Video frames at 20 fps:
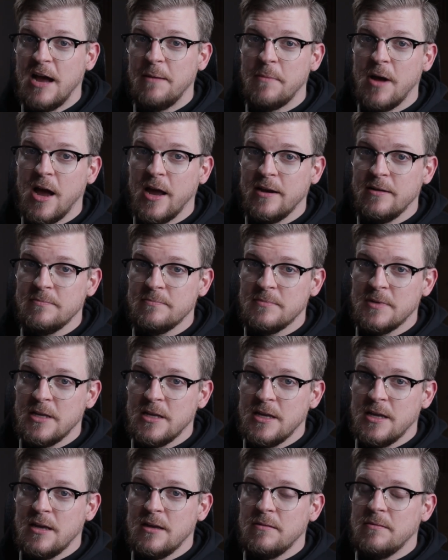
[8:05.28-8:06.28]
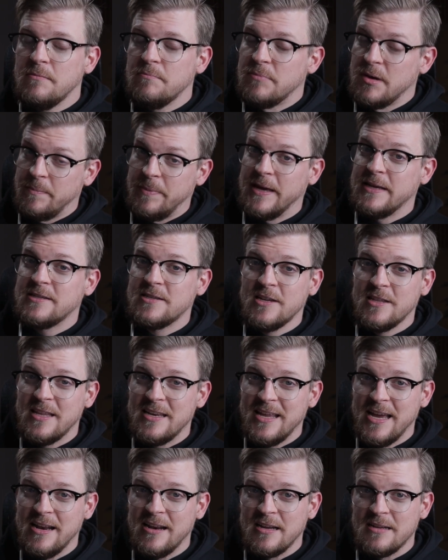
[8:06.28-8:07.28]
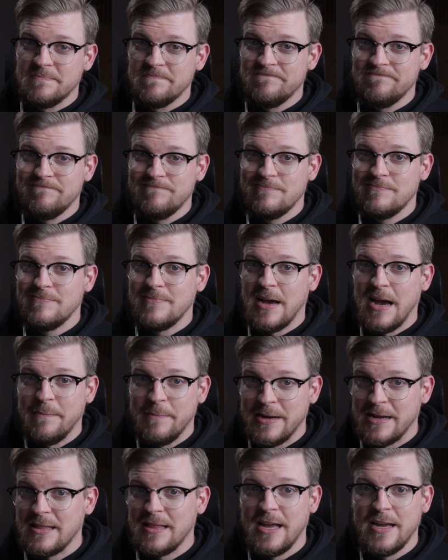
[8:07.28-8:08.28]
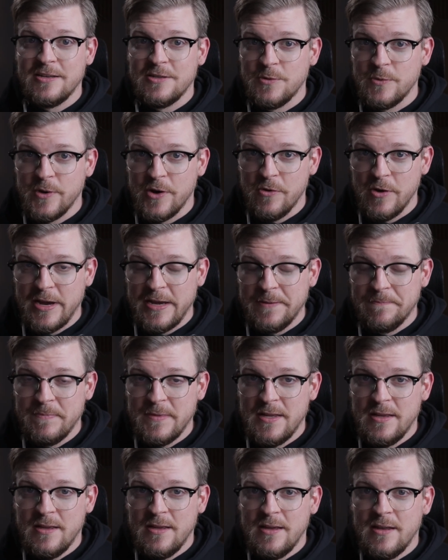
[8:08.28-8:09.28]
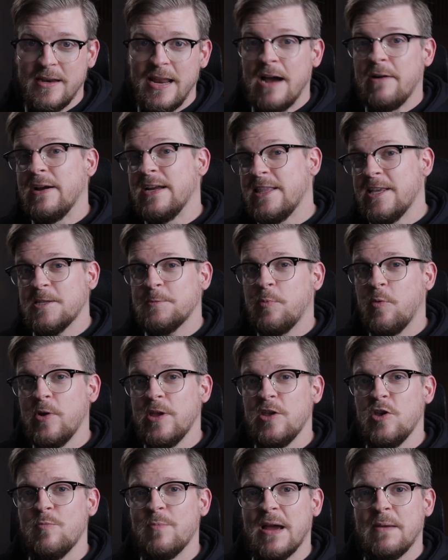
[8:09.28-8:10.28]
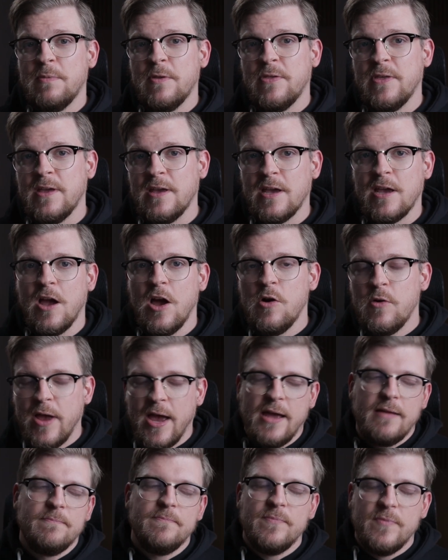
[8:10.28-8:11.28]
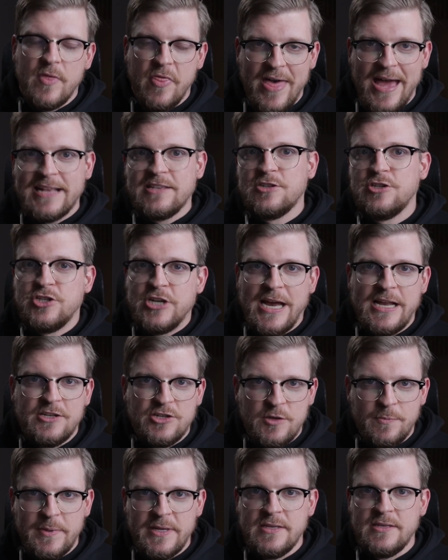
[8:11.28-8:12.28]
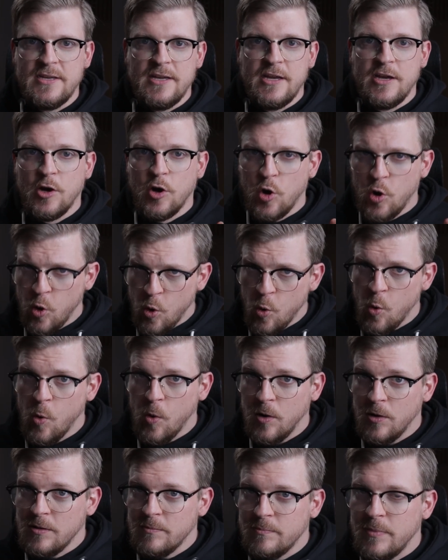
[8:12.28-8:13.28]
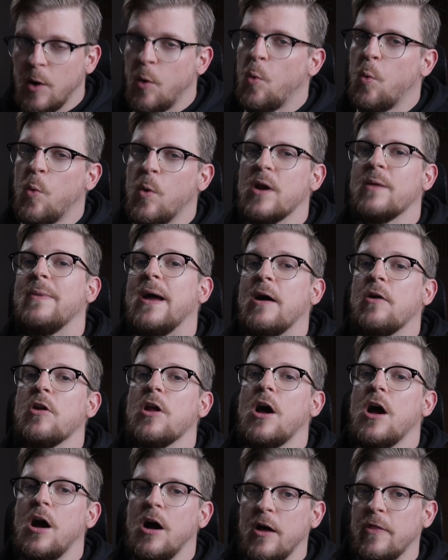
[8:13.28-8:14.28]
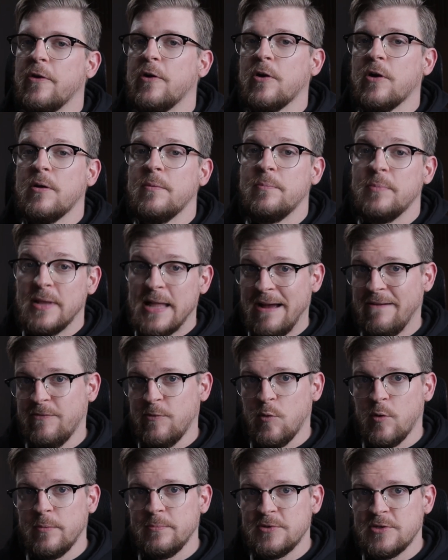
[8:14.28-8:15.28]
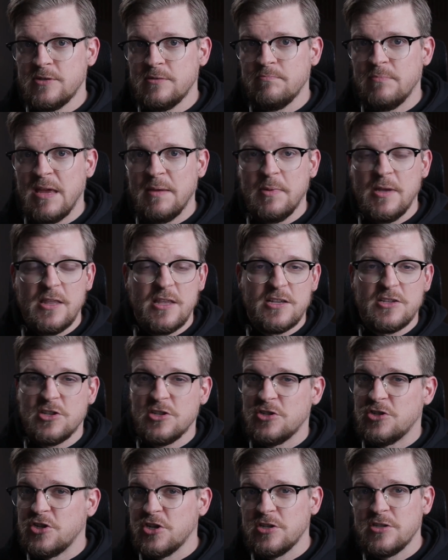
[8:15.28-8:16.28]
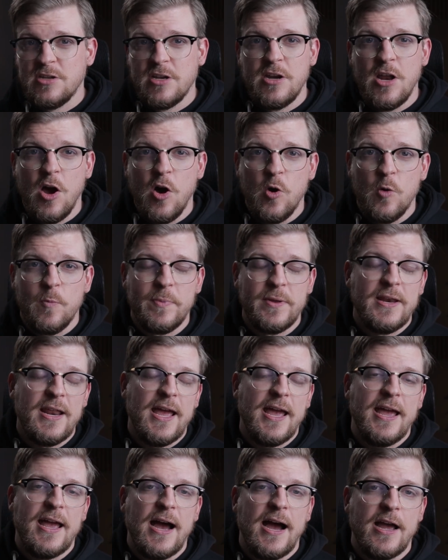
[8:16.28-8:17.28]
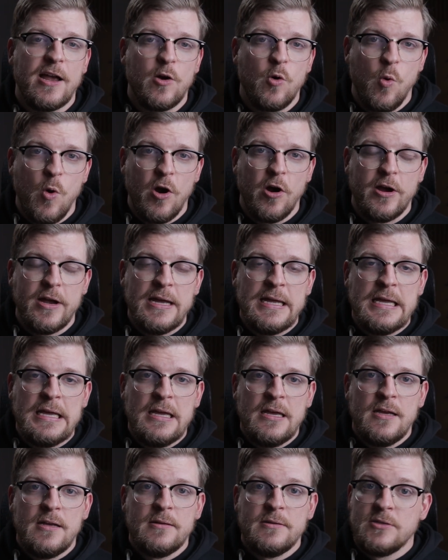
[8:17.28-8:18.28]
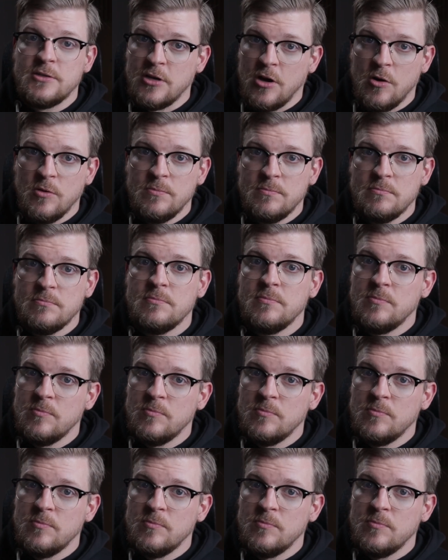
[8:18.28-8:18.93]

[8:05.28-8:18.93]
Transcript: not mine, but based on the data, I'm inclined to agree. Now, at this point, you might be thinking, okay, that's ChatGPT, cool, but what about other platforms? Maybe this is just an OpenAI quirk. So